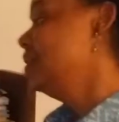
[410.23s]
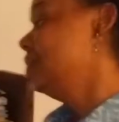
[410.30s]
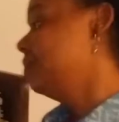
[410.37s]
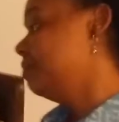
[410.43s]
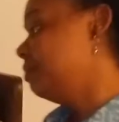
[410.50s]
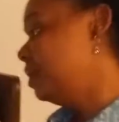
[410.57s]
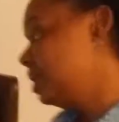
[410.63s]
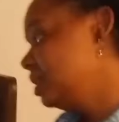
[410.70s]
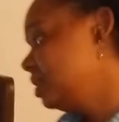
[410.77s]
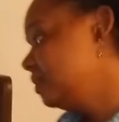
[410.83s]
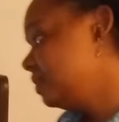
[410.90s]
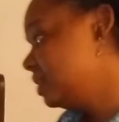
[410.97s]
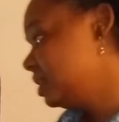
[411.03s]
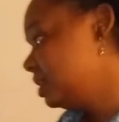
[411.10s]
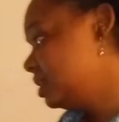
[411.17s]
Many of
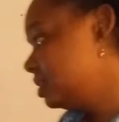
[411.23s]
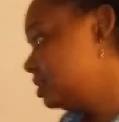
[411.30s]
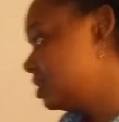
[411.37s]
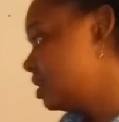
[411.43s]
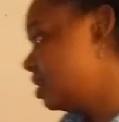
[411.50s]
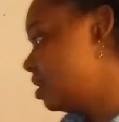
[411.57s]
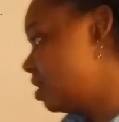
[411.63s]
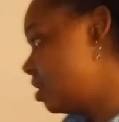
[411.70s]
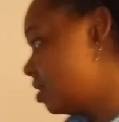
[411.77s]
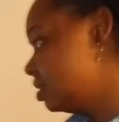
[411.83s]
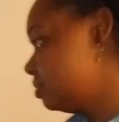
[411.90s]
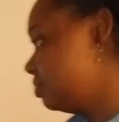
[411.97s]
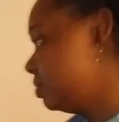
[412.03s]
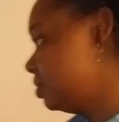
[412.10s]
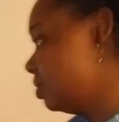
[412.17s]
these
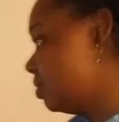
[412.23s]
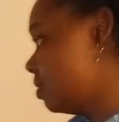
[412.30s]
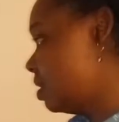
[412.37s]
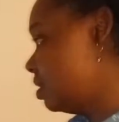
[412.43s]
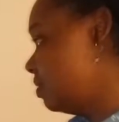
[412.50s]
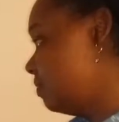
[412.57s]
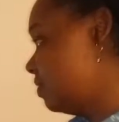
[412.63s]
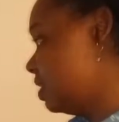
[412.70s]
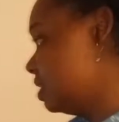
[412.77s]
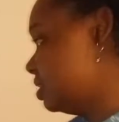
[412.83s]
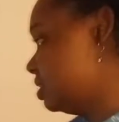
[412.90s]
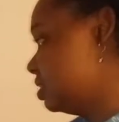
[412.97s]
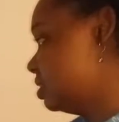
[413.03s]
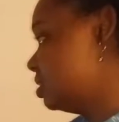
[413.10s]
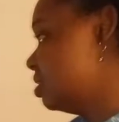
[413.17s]
hospital-acquired
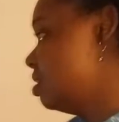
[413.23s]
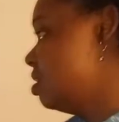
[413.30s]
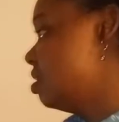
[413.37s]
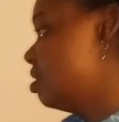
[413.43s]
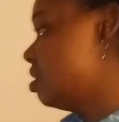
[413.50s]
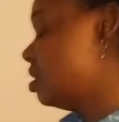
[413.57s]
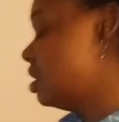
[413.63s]
infections are